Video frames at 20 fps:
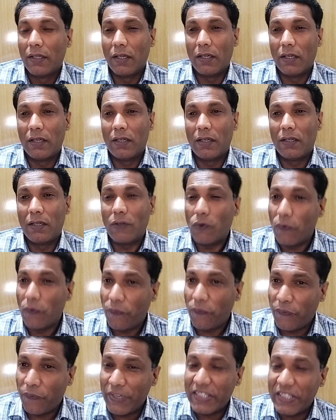Uh,
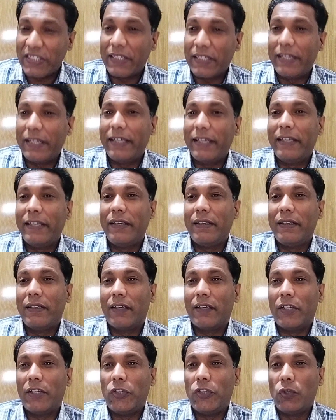
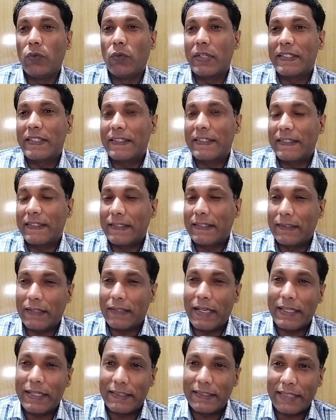officially, U S
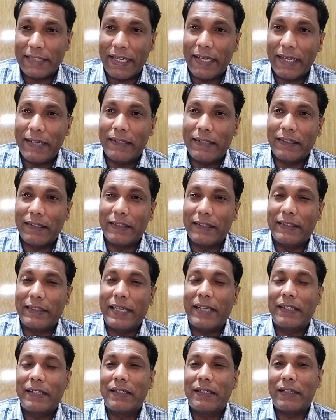has said
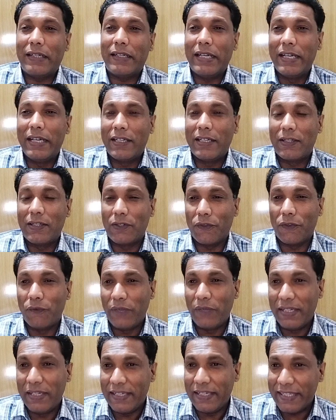that it
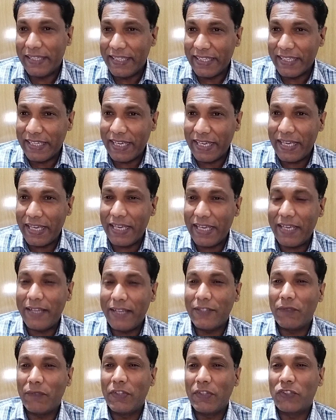will
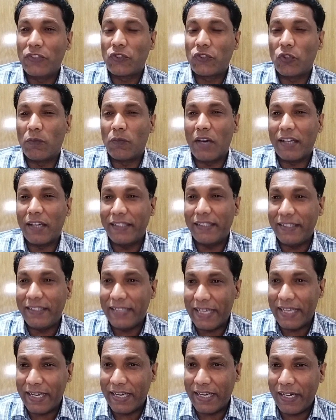engage with
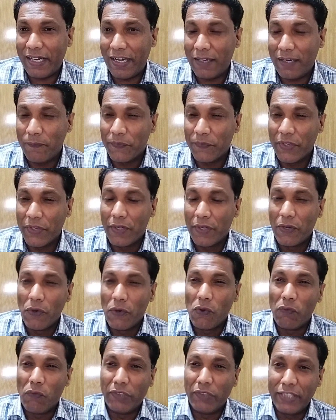Somaliland
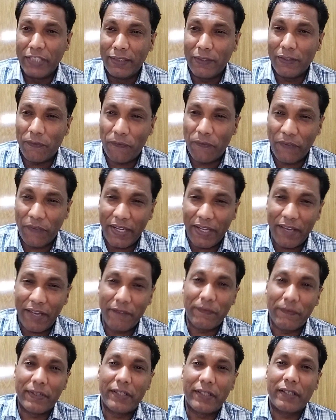within the
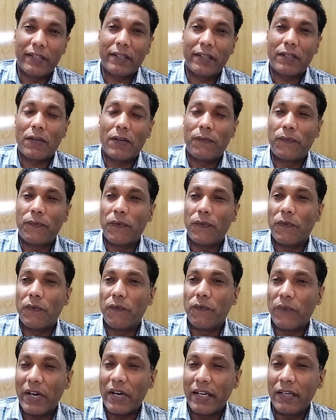framework of
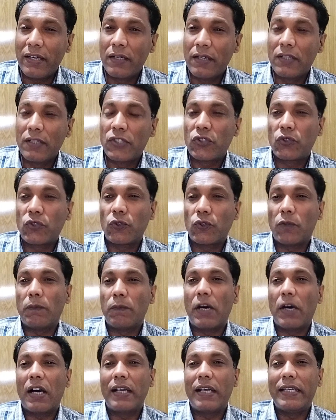one
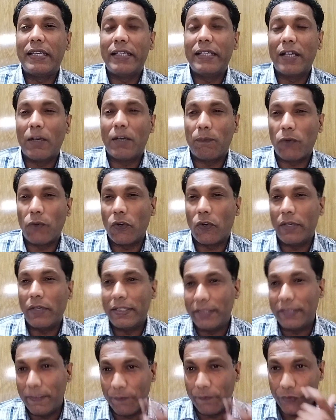Somalia
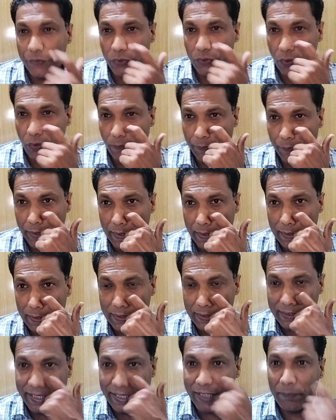policy. So, uh, a
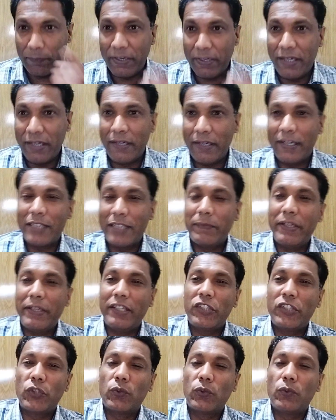statement has been
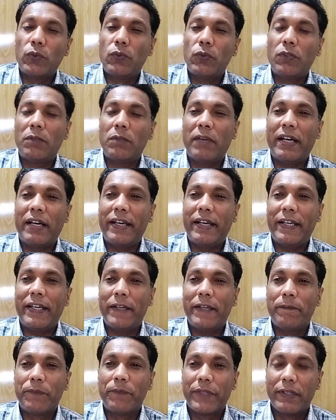issued
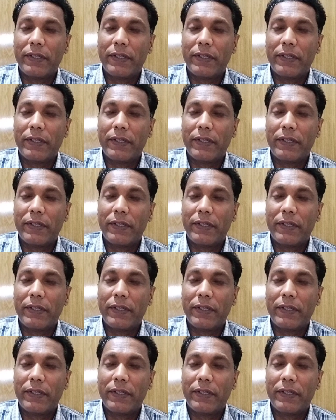by